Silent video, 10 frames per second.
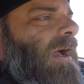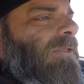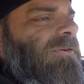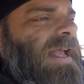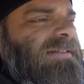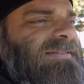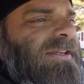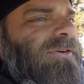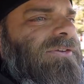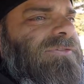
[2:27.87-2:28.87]
Other than that,
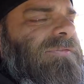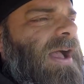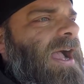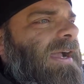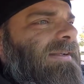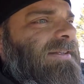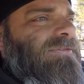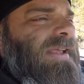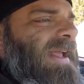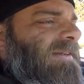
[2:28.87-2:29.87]
steering's fine,
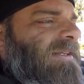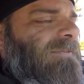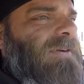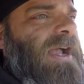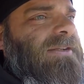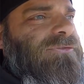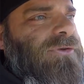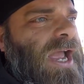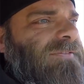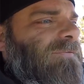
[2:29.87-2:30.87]
it's handling fine, it's
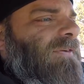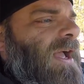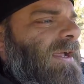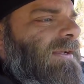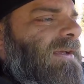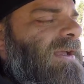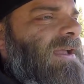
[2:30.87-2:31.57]
driving fine,